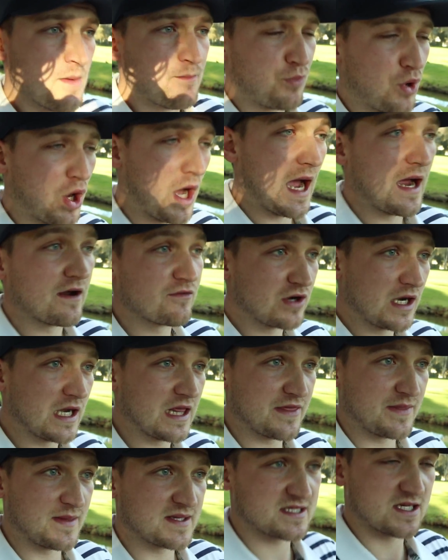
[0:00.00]
But I
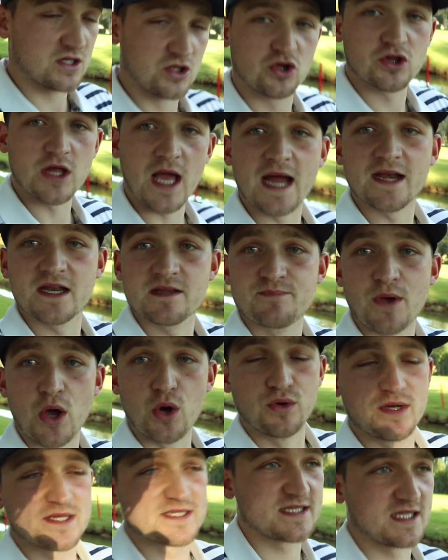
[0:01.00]
really think there's another added
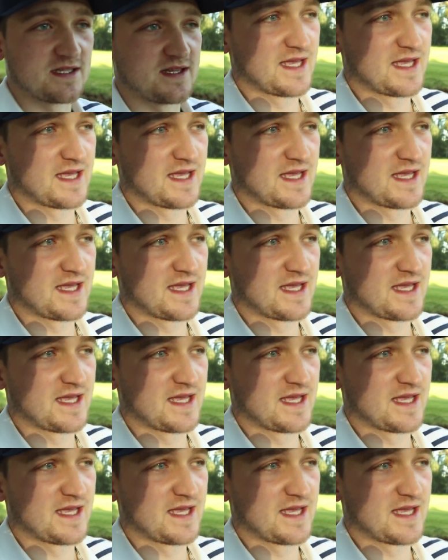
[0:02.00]
bonus to